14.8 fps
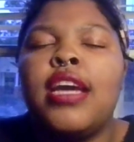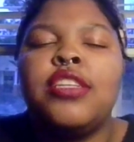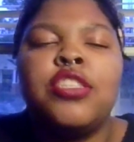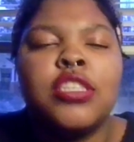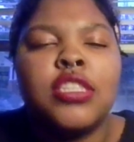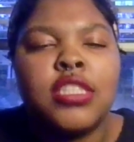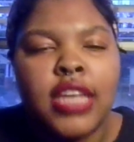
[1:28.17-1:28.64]

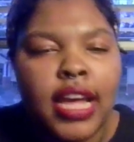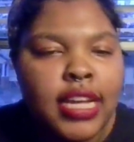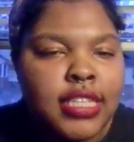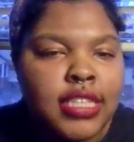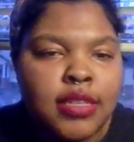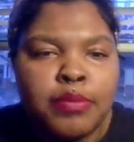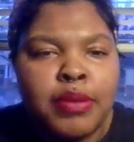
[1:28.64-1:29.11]
it just
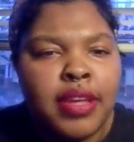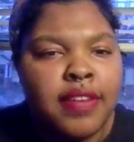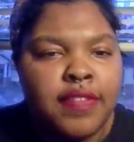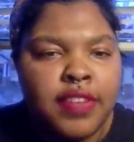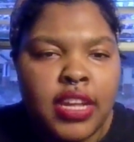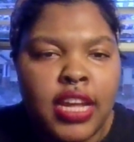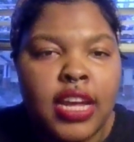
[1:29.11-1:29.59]
takes some
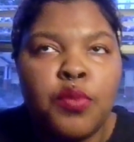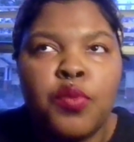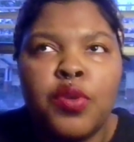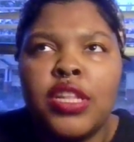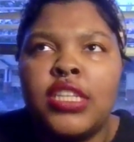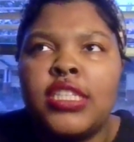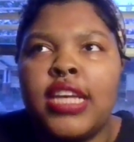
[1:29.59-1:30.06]
pivoting.
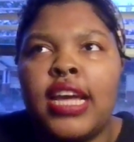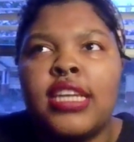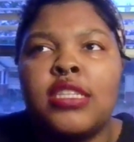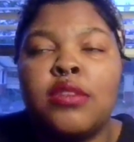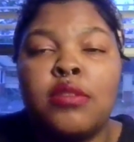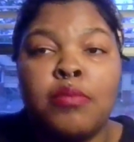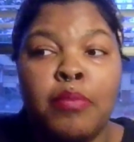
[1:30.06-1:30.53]
It really
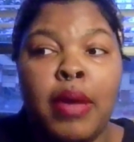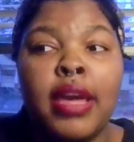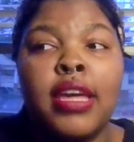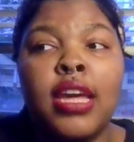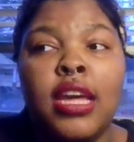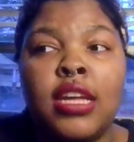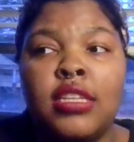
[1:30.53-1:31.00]
takes
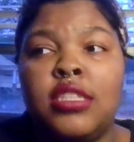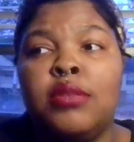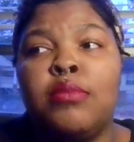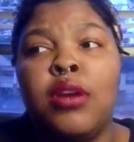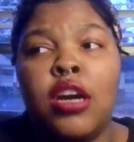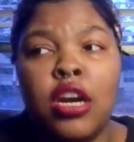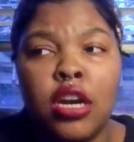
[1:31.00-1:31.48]
making
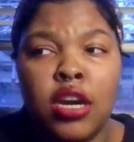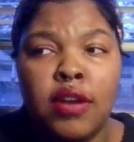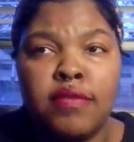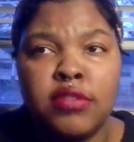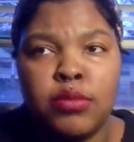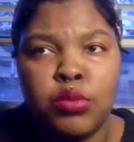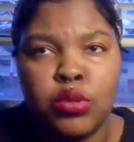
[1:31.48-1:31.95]
some
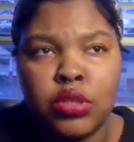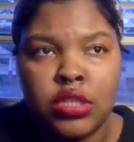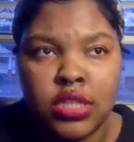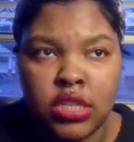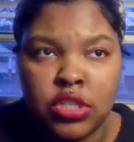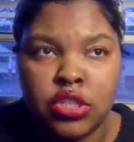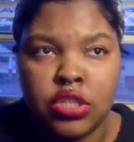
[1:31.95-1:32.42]
uncomfortable
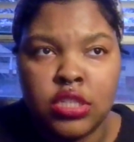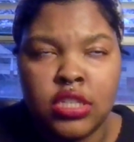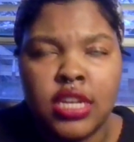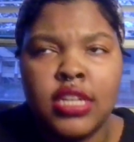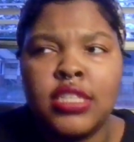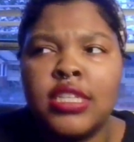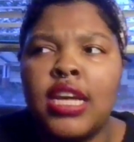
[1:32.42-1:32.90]

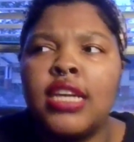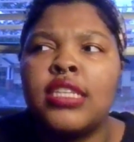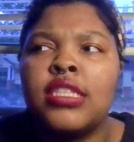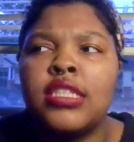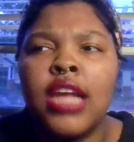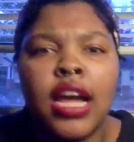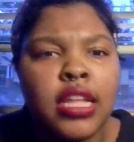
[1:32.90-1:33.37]
decisions. It
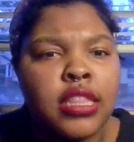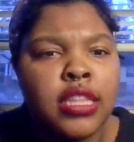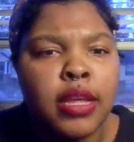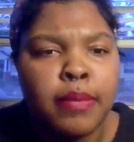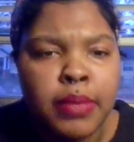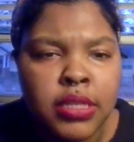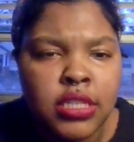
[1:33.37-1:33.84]
takes not
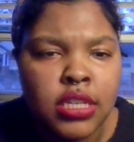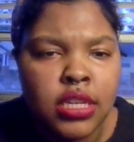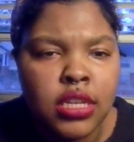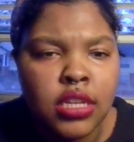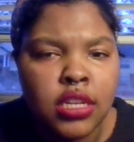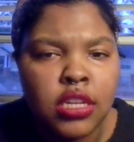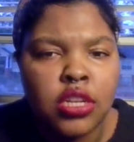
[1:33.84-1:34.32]

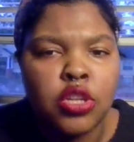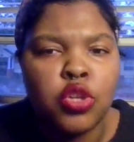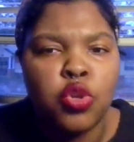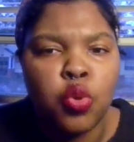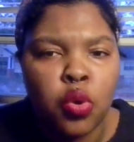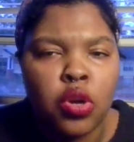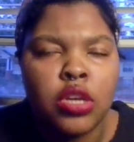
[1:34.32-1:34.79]
limiting
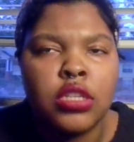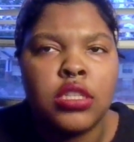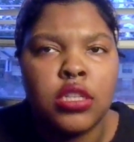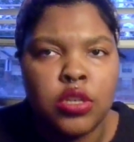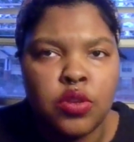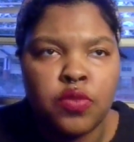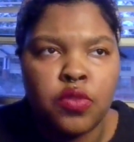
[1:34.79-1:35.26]

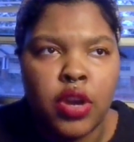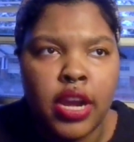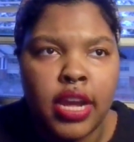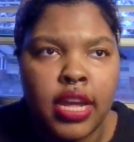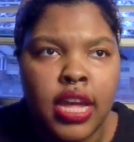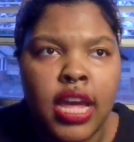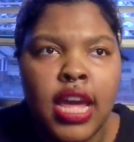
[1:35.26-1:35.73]
yourself,
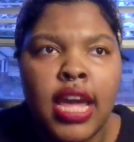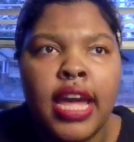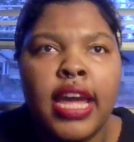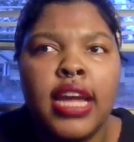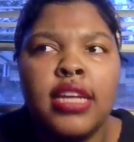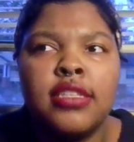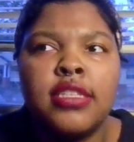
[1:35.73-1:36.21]
right?
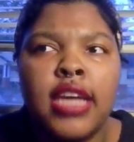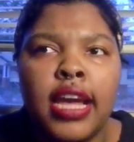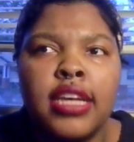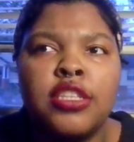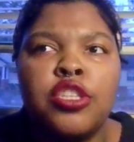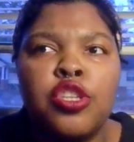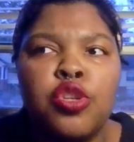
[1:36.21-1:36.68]
It
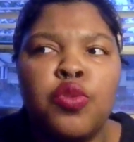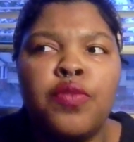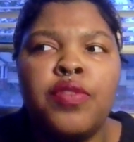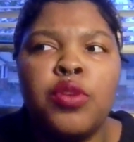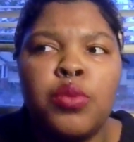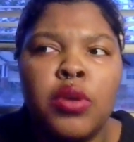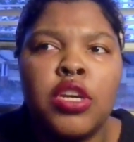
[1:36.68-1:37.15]
takes
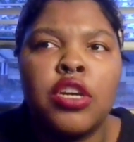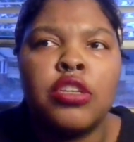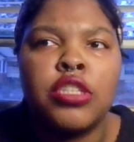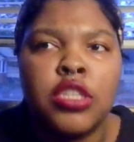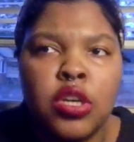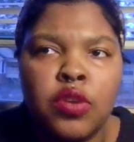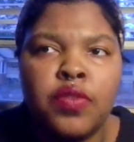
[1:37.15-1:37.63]
you viewing
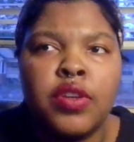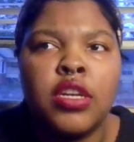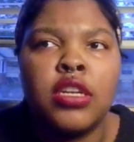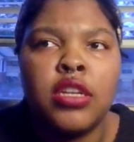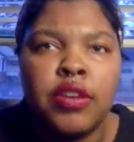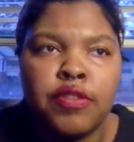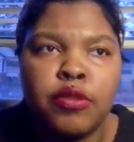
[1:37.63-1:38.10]
yourself
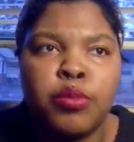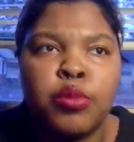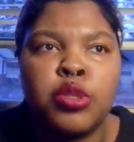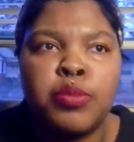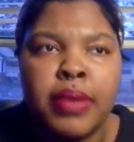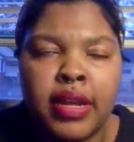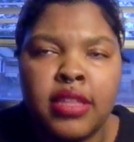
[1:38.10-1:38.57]
in a different
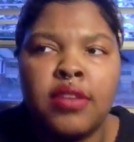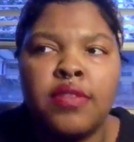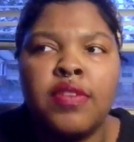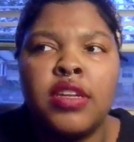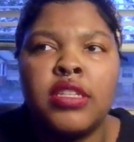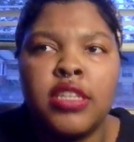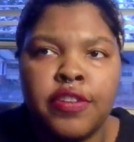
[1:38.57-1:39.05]

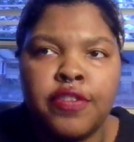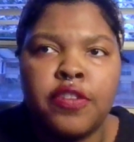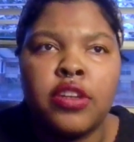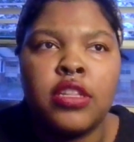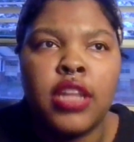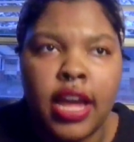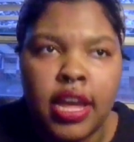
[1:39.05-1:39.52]
perspective, a
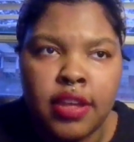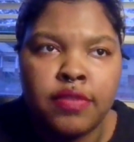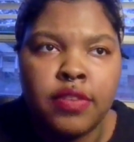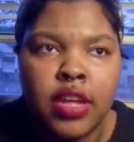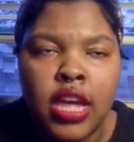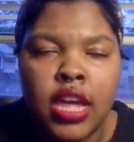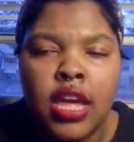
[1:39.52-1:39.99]
different life,
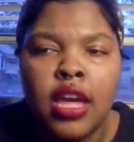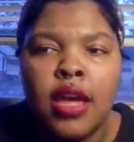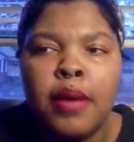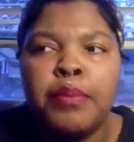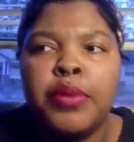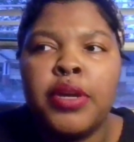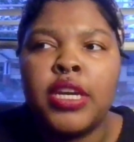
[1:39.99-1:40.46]

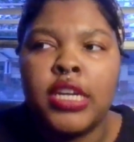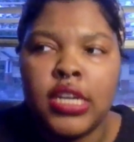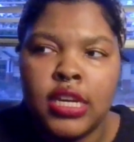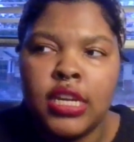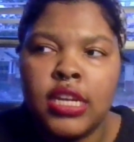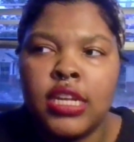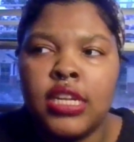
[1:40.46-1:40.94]

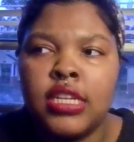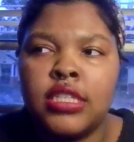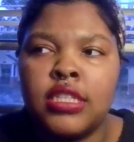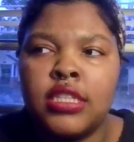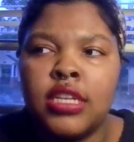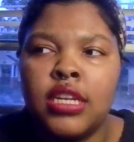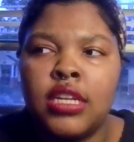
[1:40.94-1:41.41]

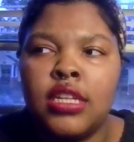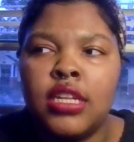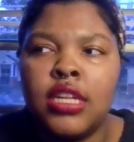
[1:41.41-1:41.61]
because